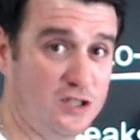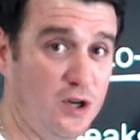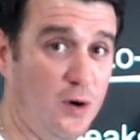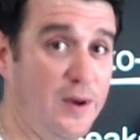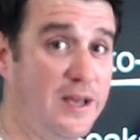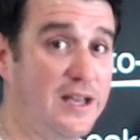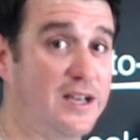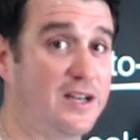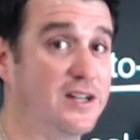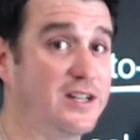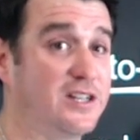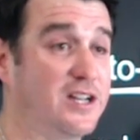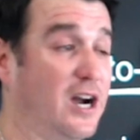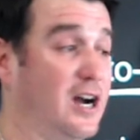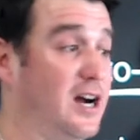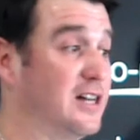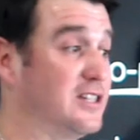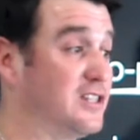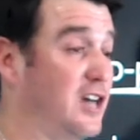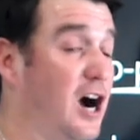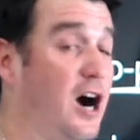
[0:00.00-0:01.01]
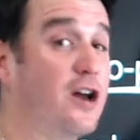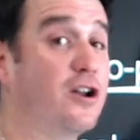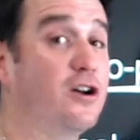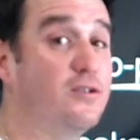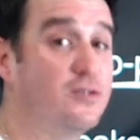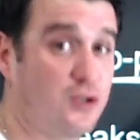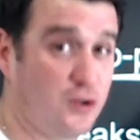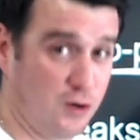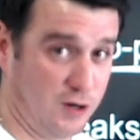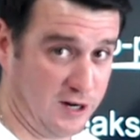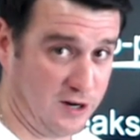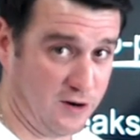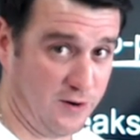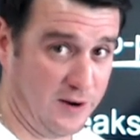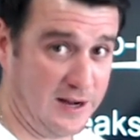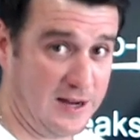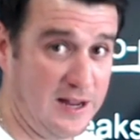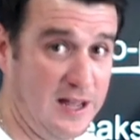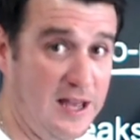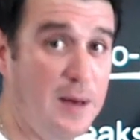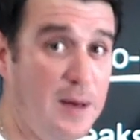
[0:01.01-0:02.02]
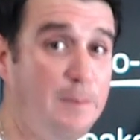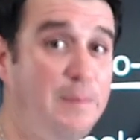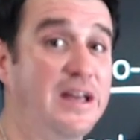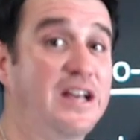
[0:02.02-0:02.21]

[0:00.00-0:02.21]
So it could cause auto triggering